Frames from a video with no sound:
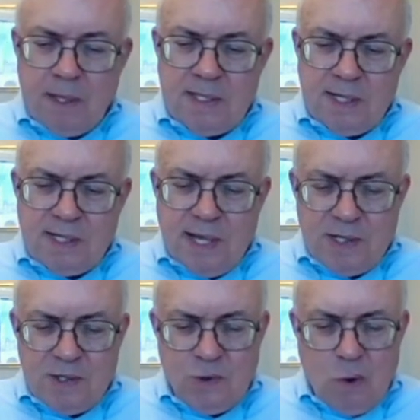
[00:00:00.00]

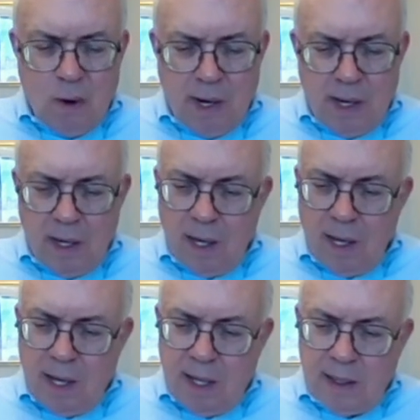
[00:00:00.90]
success story
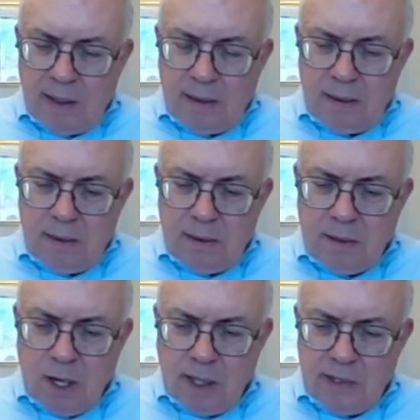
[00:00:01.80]

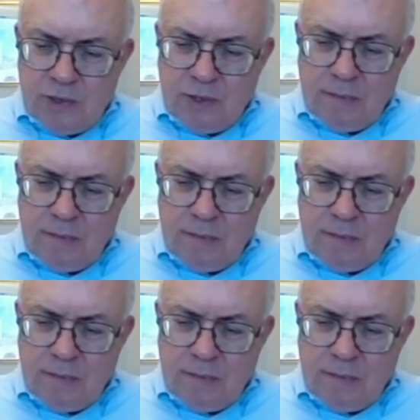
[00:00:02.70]
tarnished.